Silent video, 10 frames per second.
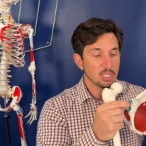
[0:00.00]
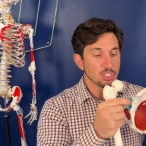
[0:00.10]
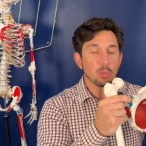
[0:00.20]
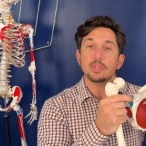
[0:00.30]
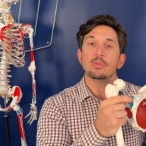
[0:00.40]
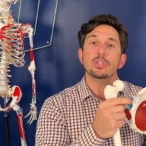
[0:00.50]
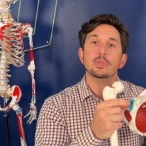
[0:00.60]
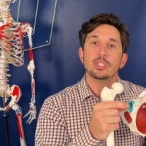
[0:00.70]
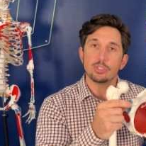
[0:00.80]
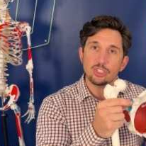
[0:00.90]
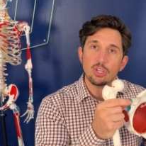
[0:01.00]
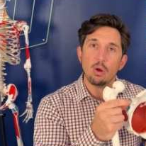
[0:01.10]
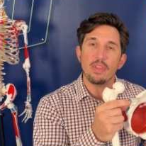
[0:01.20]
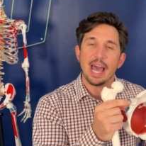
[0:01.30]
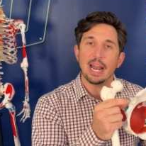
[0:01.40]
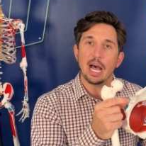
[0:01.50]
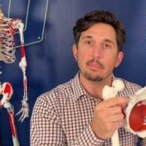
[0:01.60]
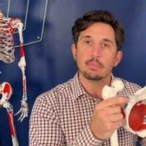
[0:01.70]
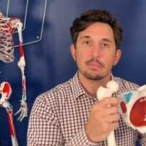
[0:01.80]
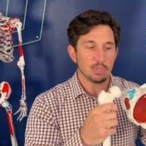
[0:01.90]
So what they'll do is they'll sew that
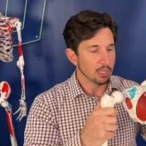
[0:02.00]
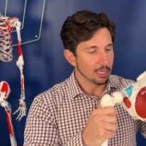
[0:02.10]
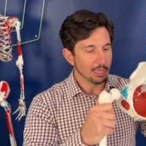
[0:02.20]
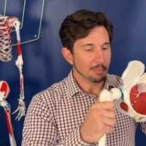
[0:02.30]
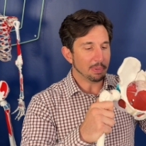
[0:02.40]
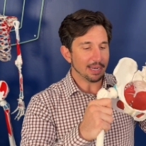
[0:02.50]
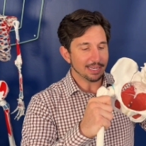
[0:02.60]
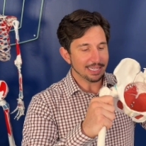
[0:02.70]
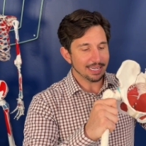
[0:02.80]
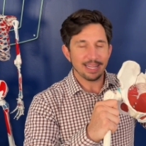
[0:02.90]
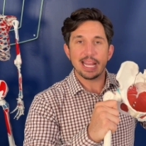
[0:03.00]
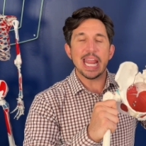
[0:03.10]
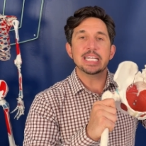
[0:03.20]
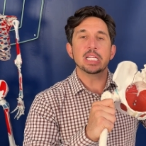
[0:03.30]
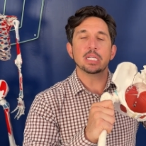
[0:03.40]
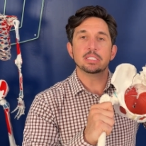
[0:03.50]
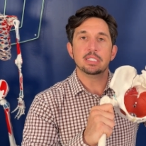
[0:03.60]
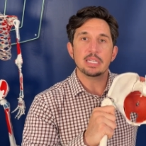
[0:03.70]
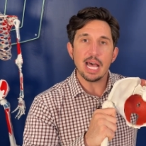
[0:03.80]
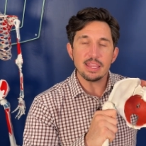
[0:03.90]
up, but it does
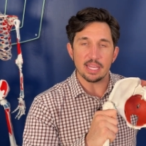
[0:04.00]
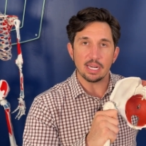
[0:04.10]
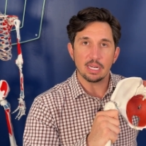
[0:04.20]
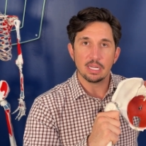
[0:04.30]
nothing